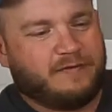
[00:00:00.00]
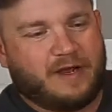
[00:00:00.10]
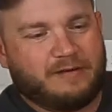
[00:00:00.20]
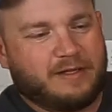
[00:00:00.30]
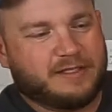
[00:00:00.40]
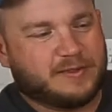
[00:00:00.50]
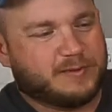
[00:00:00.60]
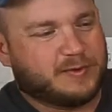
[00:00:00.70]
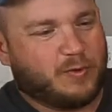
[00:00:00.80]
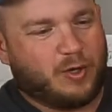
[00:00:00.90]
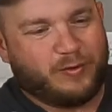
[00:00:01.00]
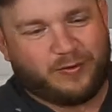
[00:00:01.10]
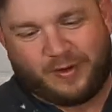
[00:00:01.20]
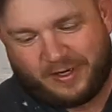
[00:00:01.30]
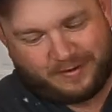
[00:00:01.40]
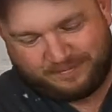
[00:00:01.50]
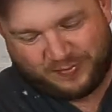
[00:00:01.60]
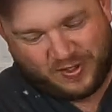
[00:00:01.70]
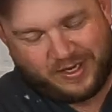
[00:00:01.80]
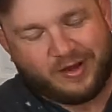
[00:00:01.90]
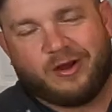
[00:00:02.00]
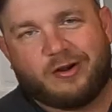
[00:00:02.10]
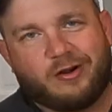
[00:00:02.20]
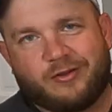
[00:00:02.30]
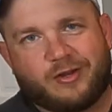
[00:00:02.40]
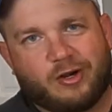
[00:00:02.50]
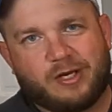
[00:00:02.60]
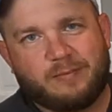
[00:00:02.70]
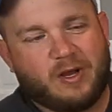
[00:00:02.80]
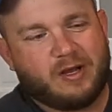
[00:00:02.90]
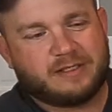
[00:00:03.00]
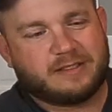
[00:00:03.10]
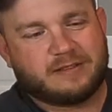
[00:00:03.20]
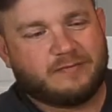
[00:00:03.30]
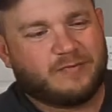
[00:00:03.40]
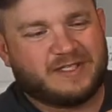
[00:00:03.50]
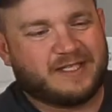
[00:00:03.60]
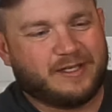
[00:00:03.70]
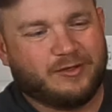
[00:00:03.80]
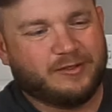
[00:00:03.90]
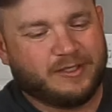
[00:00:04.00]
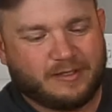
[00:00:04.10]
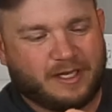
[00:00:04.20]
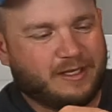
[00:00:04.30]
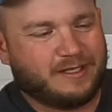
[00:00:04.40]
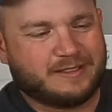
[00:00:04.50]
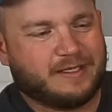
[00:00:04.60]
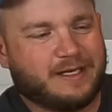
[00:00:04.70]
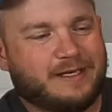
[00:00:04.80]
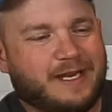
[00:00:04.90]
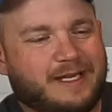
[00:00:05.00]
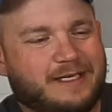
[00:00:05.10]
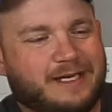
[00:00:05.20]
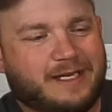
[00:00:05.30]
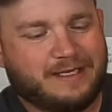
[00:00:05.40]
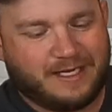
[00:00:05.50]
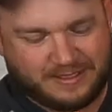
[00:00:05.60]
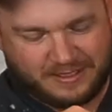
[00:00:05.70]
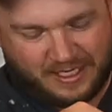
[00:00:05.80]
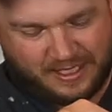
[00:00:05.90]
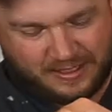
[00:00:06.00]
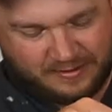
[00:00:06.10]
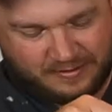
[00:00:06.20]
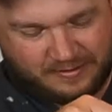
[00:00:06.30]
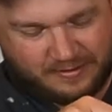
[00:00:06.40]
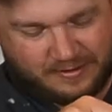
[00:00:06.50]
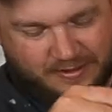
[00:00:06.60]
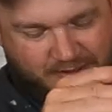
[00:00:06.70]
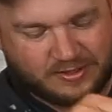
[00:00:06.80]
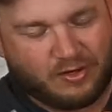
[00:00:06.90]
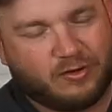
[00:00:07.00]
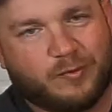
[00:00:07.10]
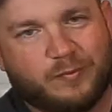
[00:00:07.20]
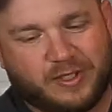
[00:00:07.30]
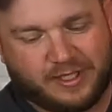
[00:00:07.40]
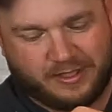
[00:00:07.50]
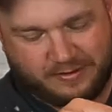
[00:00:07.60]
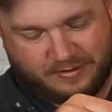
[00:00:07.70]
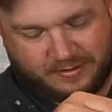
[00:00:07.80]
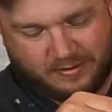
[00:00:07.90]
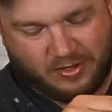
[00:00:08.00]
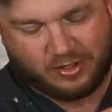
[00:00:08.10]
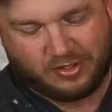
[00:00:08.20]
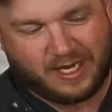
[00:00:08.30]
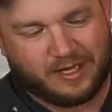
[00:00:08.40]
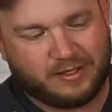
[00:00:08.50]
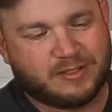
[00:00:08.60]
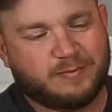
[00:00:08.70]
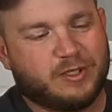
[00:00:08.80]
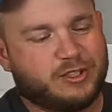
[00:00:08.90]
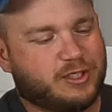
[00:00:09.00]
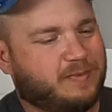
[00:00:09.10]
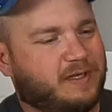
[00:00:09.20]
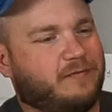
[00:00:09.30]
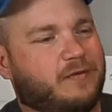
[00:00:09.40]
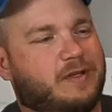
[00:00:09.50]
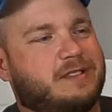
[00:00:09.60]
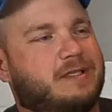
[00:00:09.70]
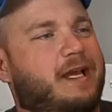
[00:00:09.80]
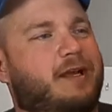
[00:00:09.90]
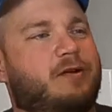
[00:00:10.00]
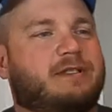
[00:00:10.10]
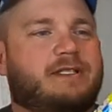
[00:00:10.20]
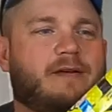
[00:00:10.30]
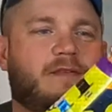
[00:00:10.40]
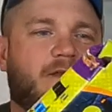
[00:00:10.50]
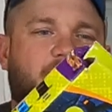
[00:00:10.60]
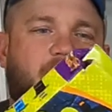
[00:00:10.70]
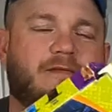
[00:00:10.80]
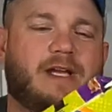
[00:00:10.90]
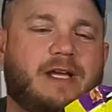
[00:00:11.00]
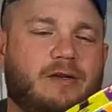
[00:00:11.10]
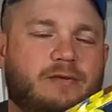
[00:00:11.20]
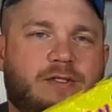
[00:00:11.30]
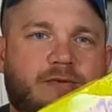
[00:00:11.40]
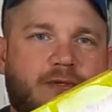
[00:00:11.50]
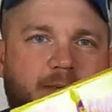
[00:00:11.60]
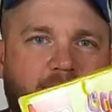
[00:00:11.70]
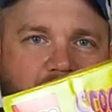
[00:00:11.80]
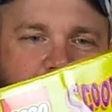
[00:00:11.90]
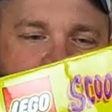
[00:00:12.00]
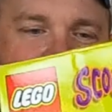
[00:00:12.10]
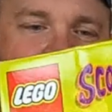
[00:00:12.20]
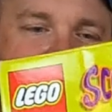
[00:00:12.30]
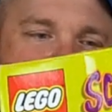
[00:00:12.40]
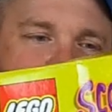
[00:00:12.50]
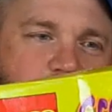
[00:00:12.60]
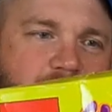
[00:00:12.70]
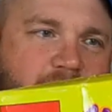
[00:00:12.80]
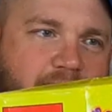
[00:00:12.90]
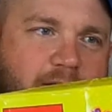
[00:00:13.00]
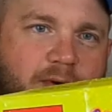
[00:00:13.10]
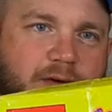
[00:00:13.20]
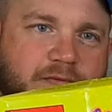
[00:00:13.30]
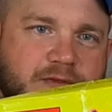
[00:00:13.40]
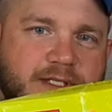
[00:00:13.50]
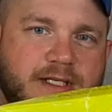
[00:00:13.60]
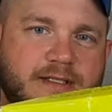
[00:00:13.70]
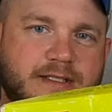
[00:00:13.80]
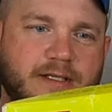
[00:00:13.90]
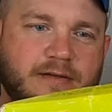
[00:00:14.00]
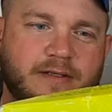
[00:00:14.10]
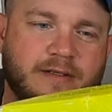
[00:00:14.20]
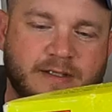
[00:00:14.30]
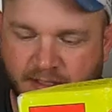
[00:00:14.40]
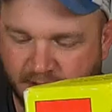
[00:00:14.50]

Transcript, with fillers: Found out this was worth like probably 130 bucks sealed. I listed it at 99.99. It's all complete. $100 plus shipping for this Lego 75902. Keep your guys eyes open for that one if you see it sealed.